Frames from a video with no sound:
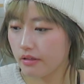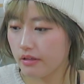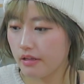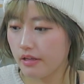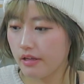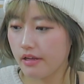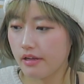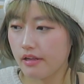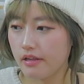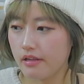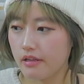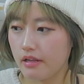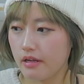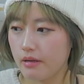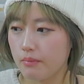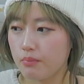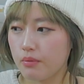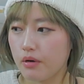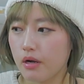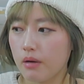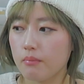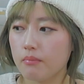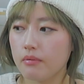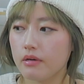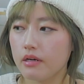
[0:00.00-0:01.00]
And I
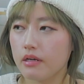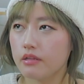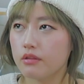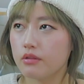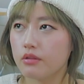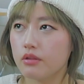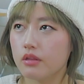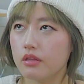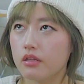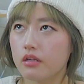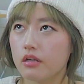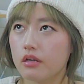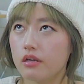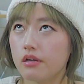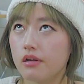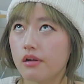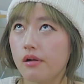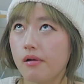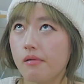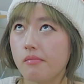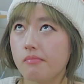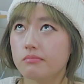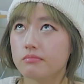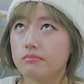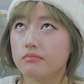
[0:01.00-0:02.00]
brought my
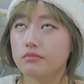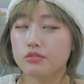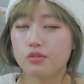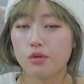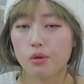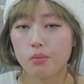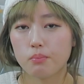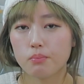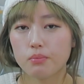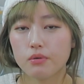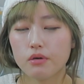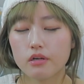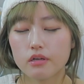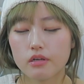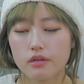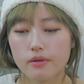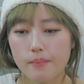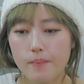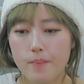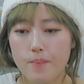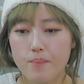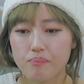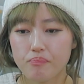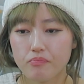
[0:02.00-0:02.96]
notebook